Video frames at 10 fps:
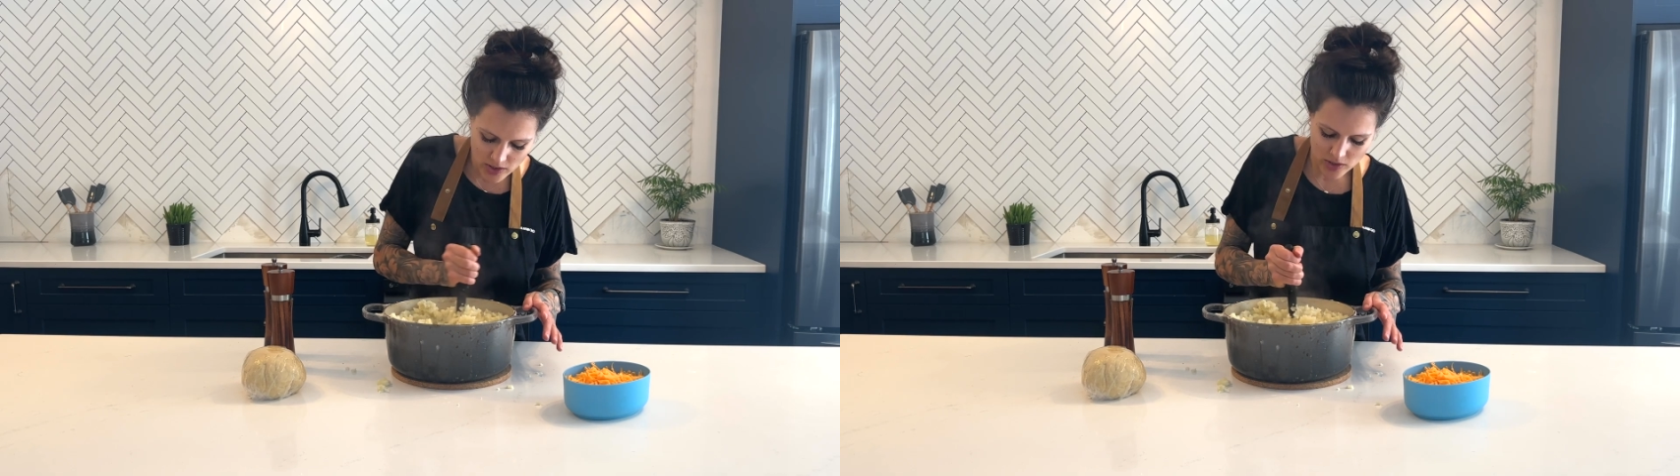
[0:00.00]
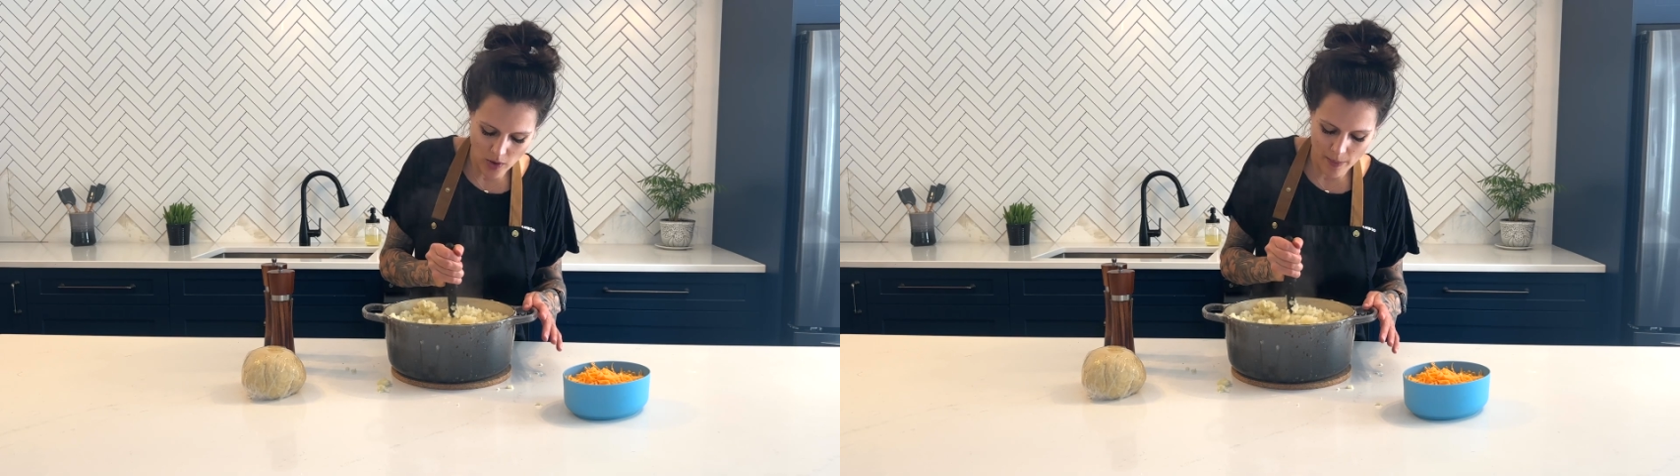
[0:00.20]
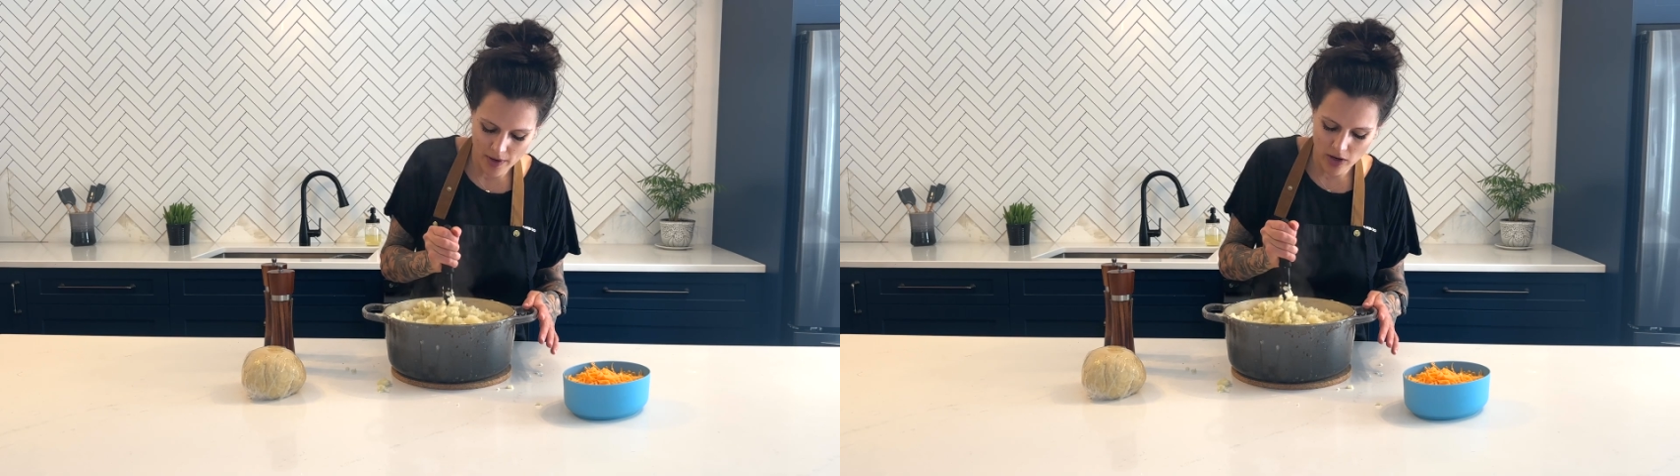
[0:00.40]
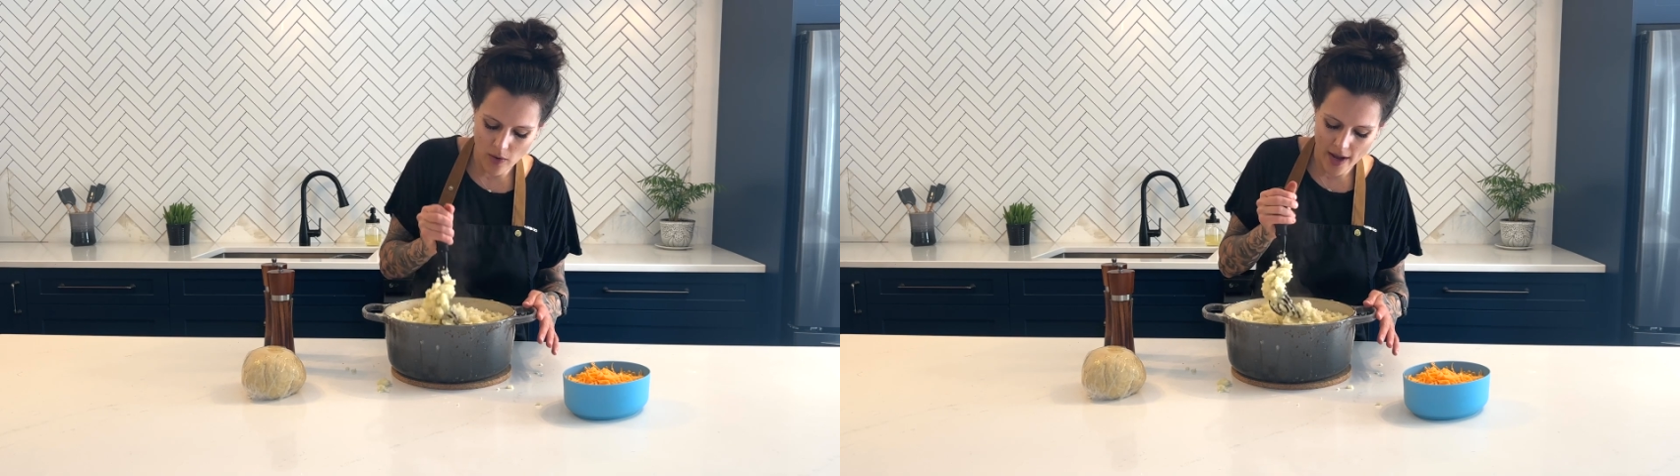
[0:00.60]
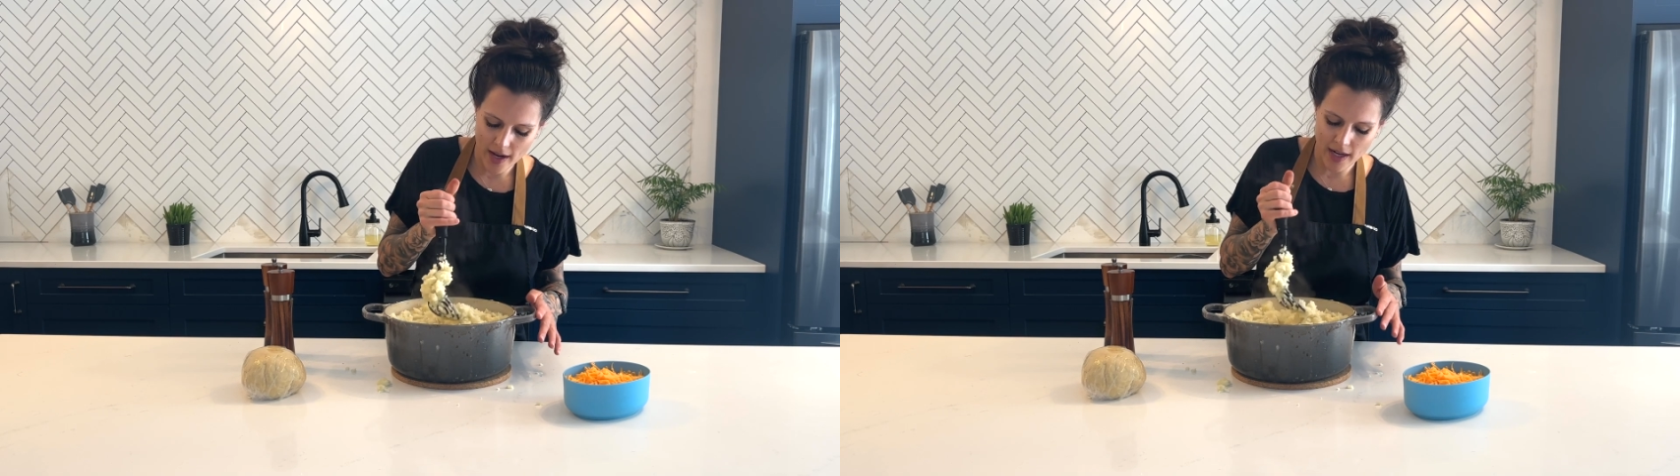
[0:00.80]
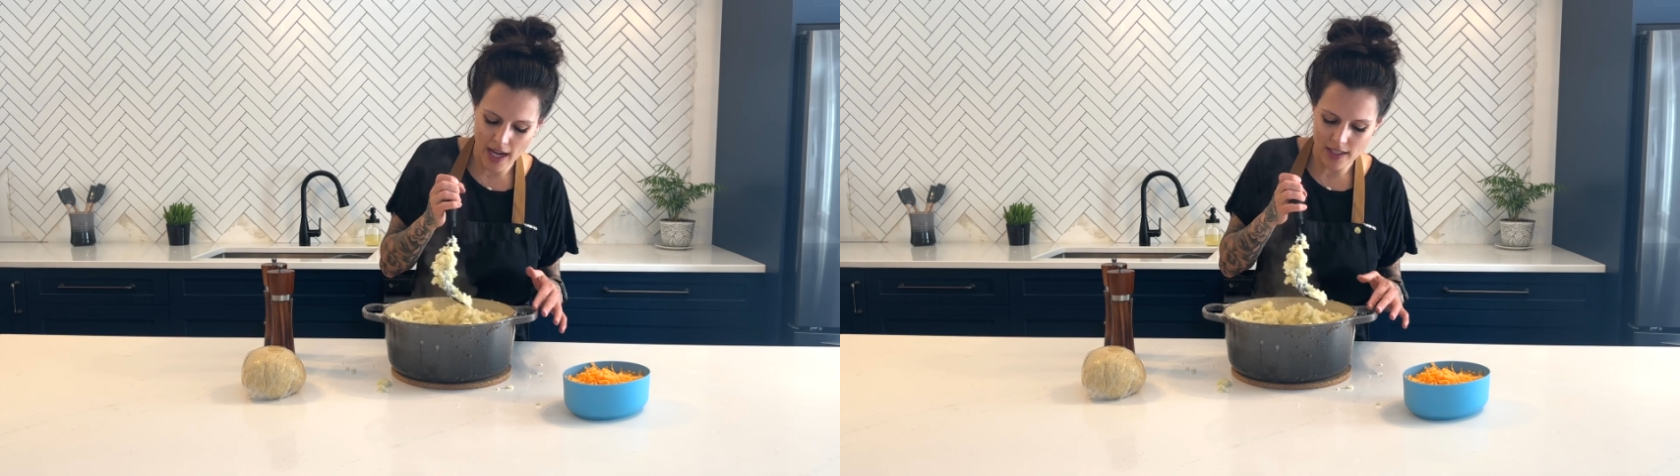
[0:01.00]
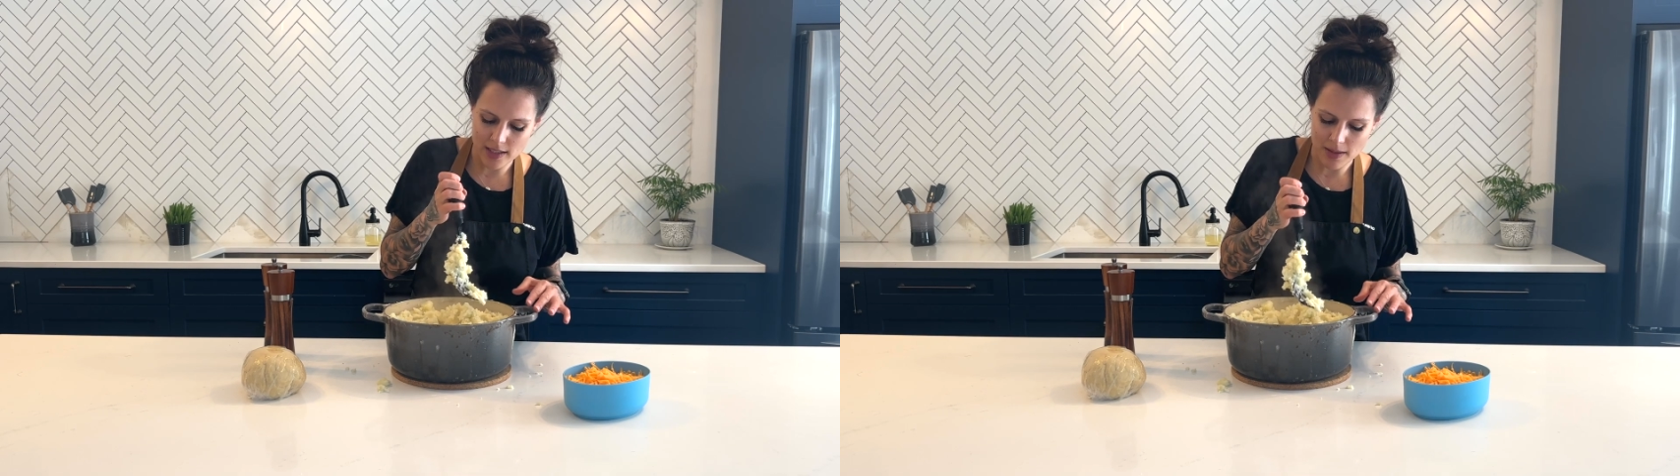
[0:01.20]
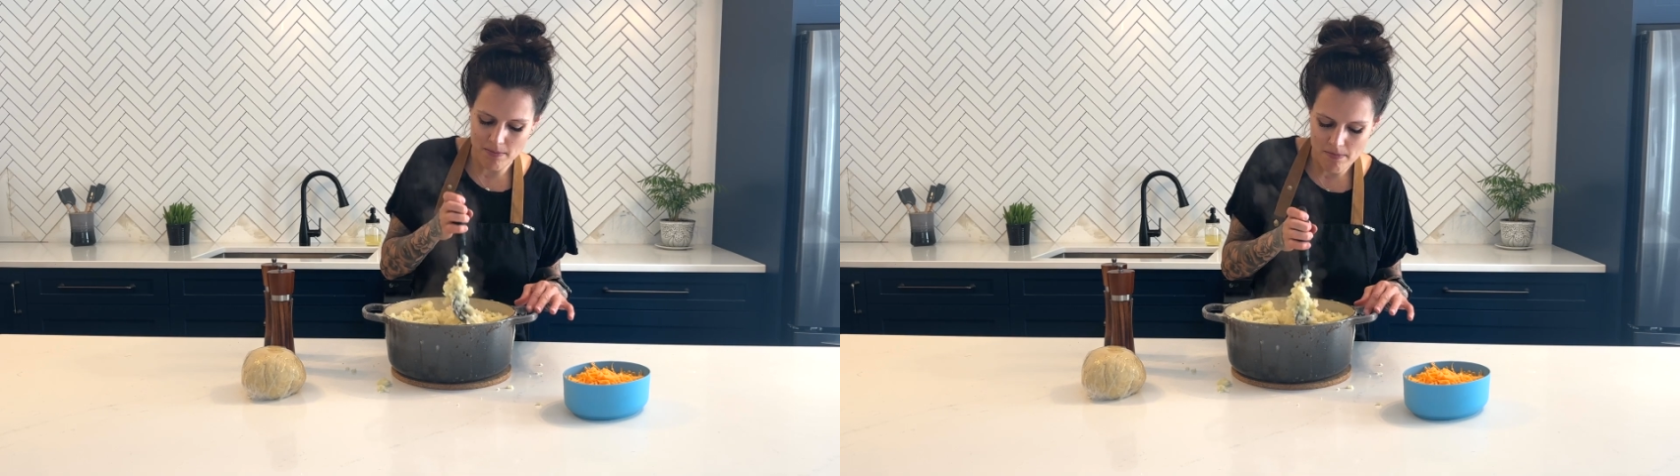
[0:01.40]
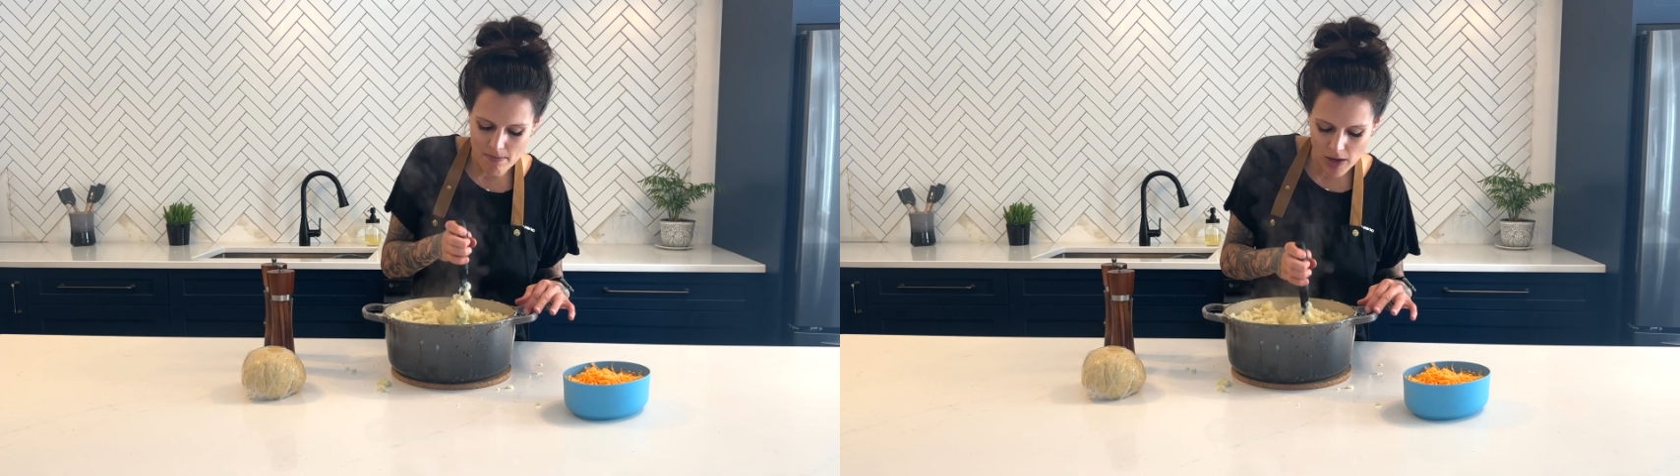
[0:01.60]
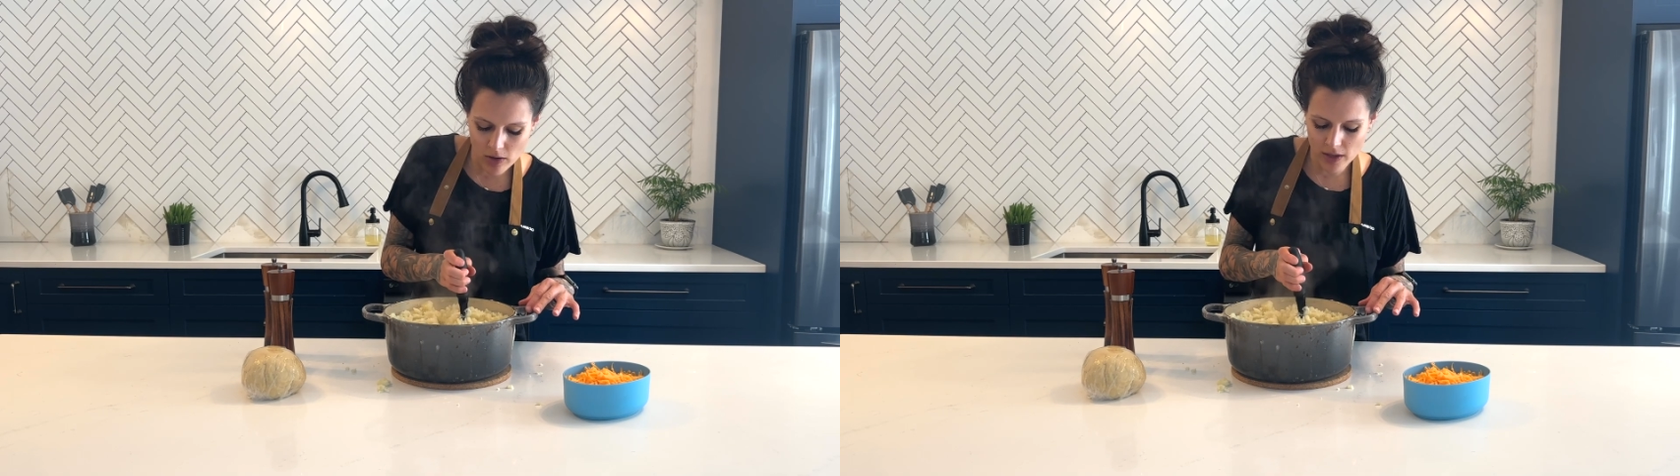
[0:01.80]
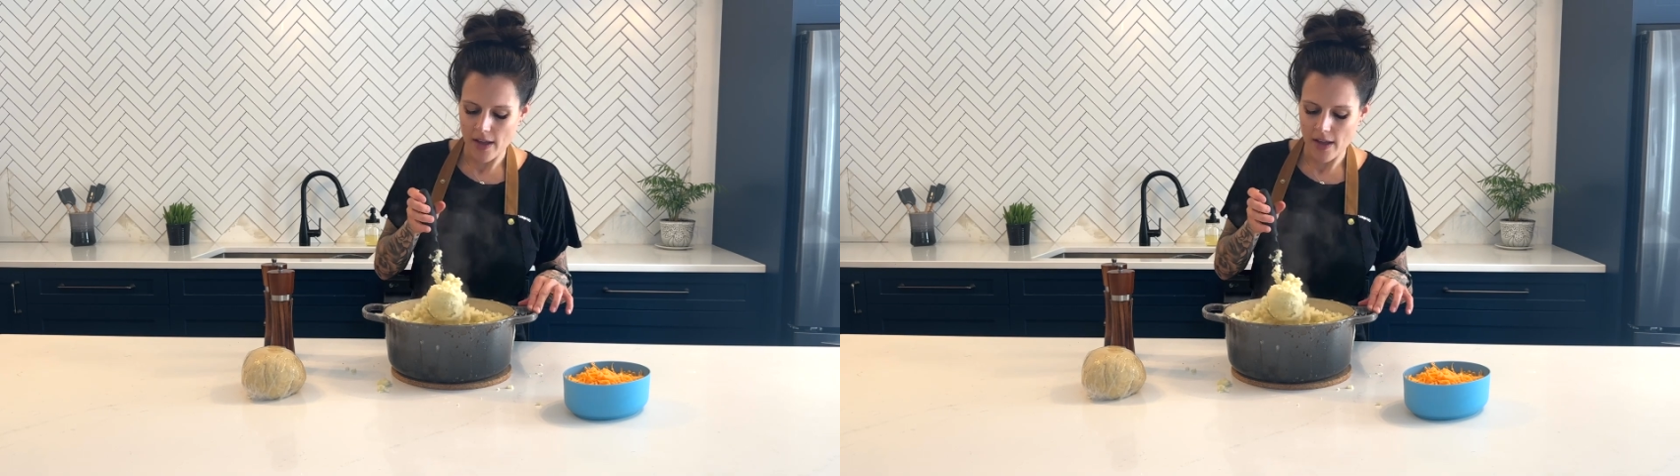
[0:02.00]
so I'm gonna go ahead and add some milk